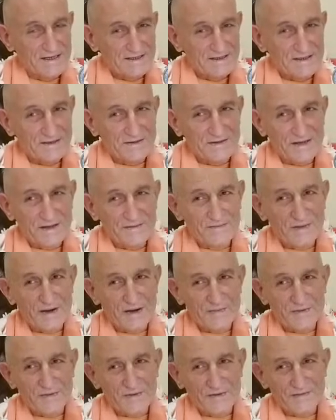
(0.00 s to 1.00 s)
So then
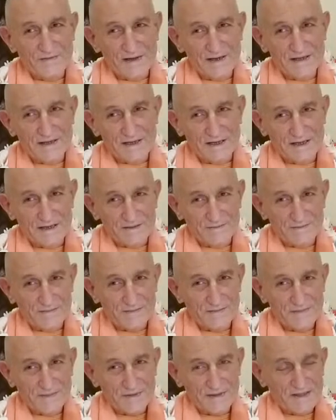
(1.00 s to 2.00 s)
Mahaprabhu invented in
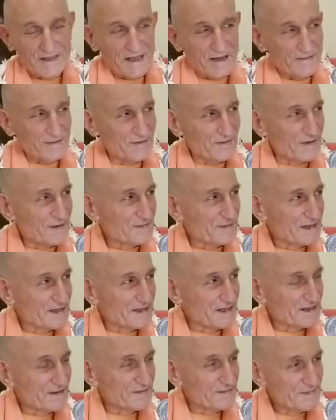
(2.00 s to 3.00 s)
Navadvip,
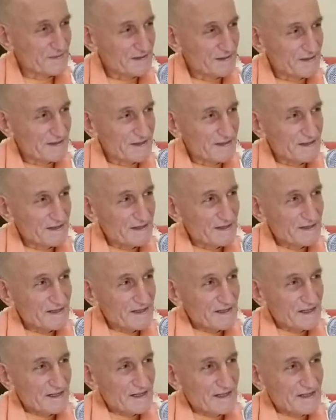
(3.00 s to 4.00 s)
then
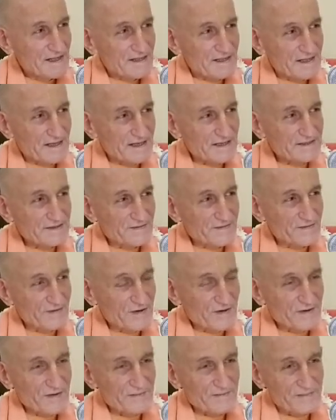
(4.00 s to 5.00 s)
these
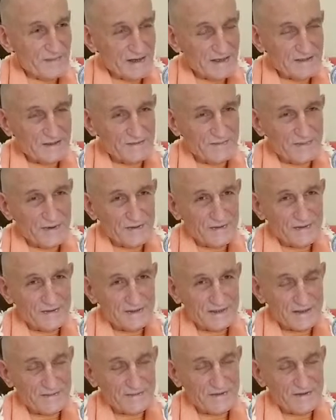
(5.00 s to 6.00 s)
4 major
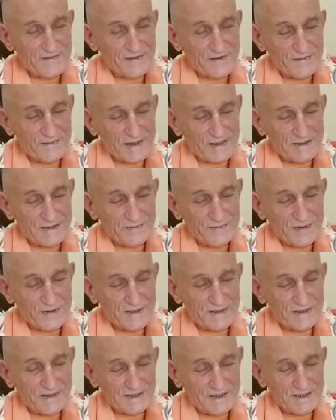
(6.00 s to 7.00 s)
points, some of the 4 major
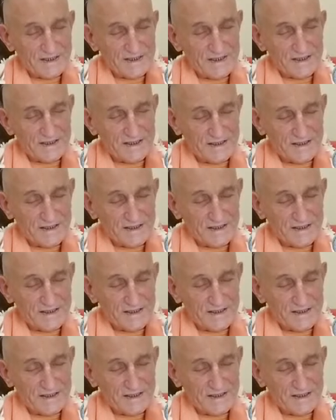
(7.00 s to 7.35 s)
points he